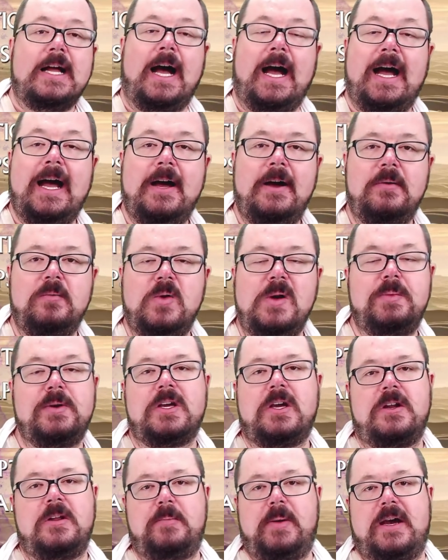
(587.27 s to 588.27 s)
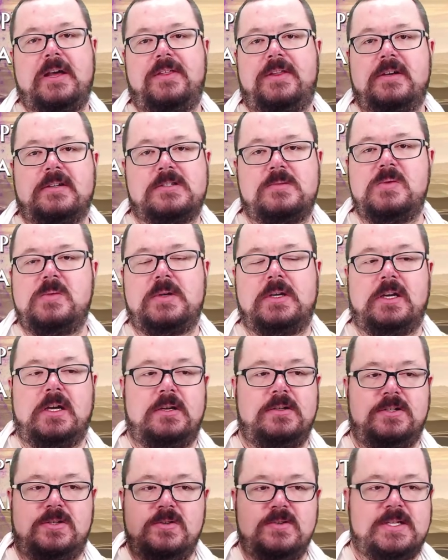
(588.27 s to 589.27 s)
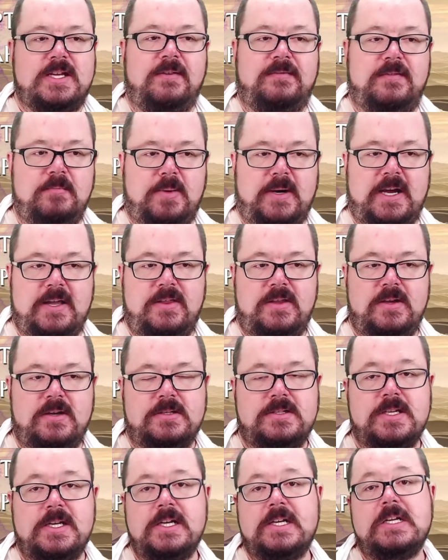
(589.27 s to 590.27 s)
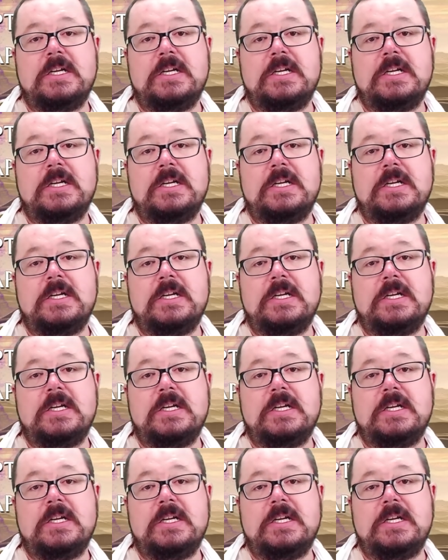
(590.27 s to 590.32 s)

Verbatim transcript: Uh, we want to go to Pythios. We want to go and do stuff in Pythios.